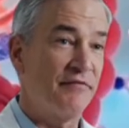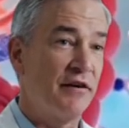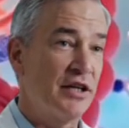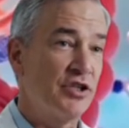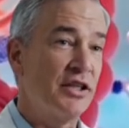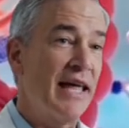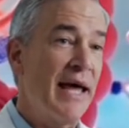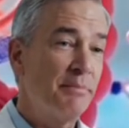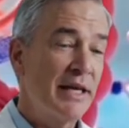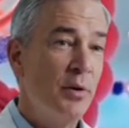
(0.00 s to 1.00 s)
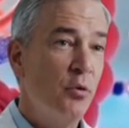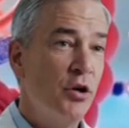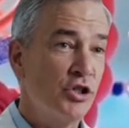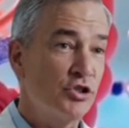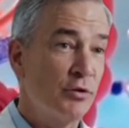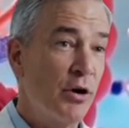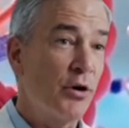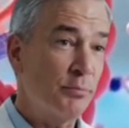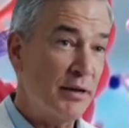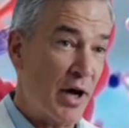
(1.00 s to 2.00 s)
nourishment, rest,
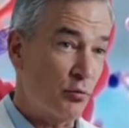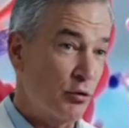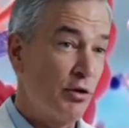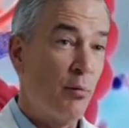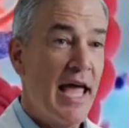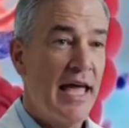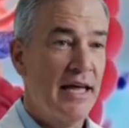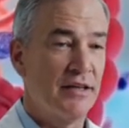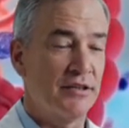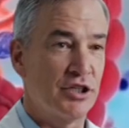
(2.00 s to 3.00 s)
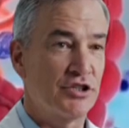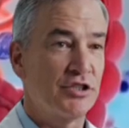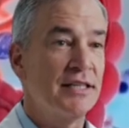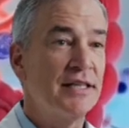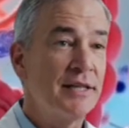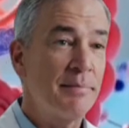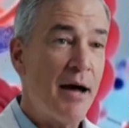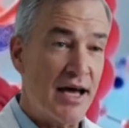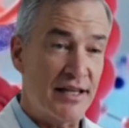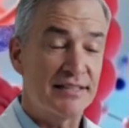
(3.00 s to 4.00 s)
and calm. All the things
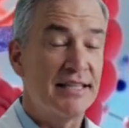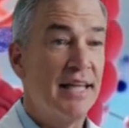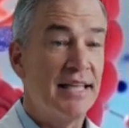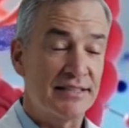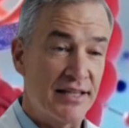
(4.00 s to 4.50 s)
that make your inner